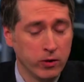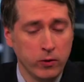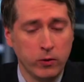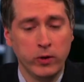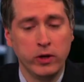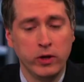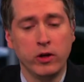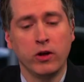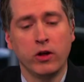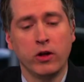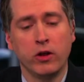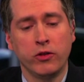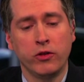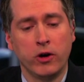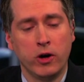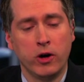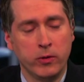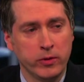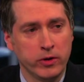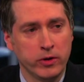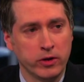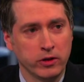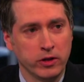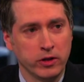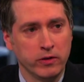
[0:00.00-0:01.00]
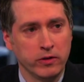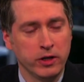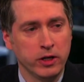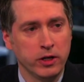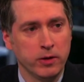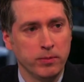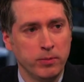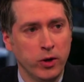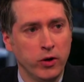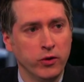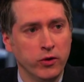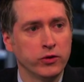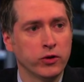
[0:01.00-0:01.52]
You know, we all thought we were
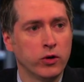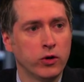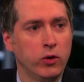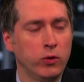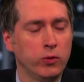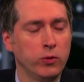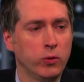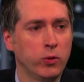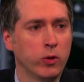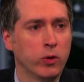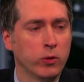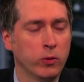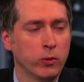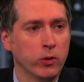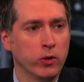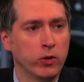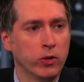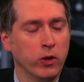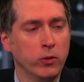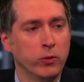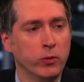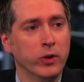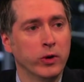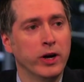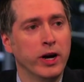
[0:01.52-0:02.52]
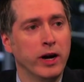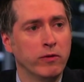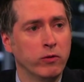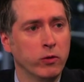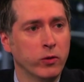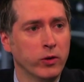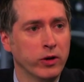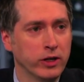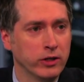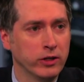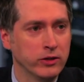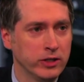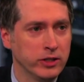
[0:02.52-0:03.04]
living in a post-Cold War world where
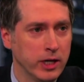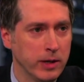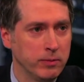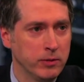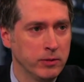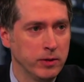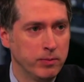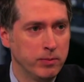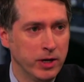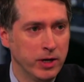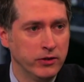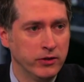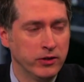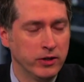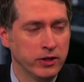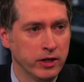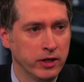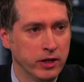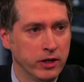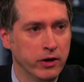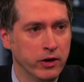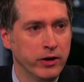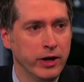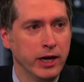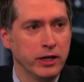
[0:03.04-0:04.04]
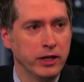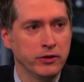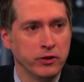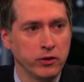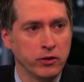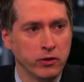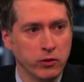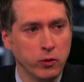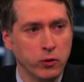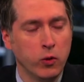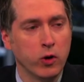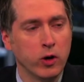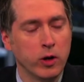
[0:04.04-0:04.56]
everyone accepted basic
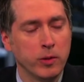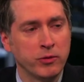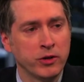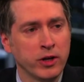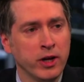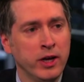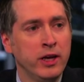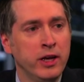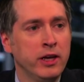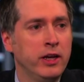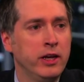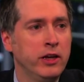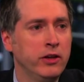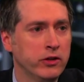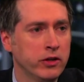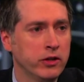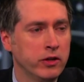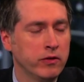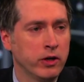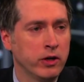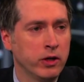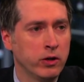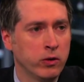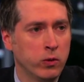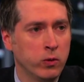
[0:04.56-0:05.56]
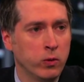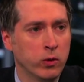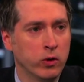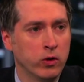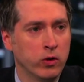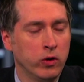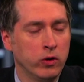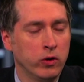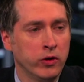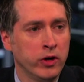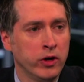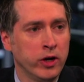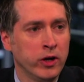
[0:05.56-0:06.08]
international norms. He's living in a
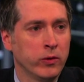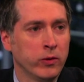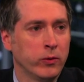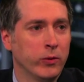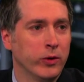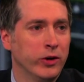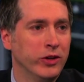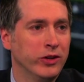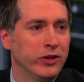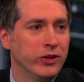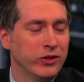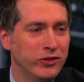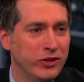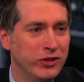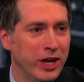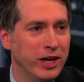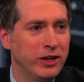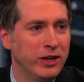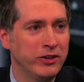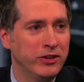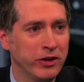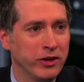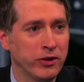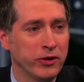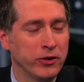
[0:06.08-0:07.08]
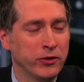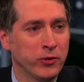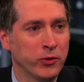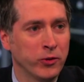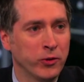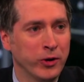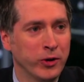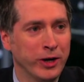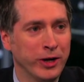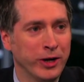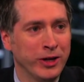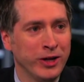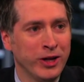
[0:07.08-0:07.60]
world where he can take
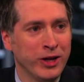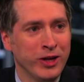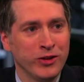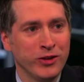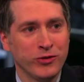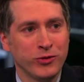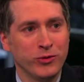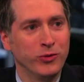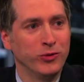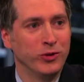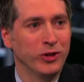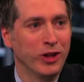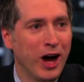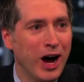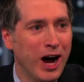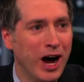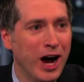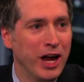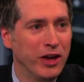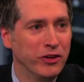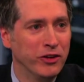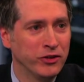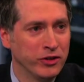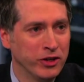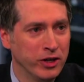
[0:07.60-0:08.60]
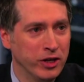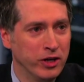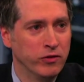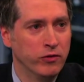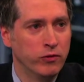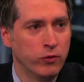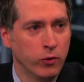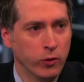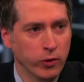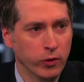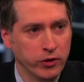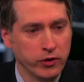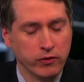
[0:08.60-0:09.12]
territory through lies
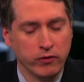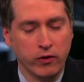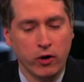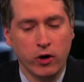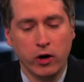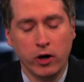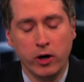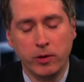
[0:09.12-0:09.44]
and force of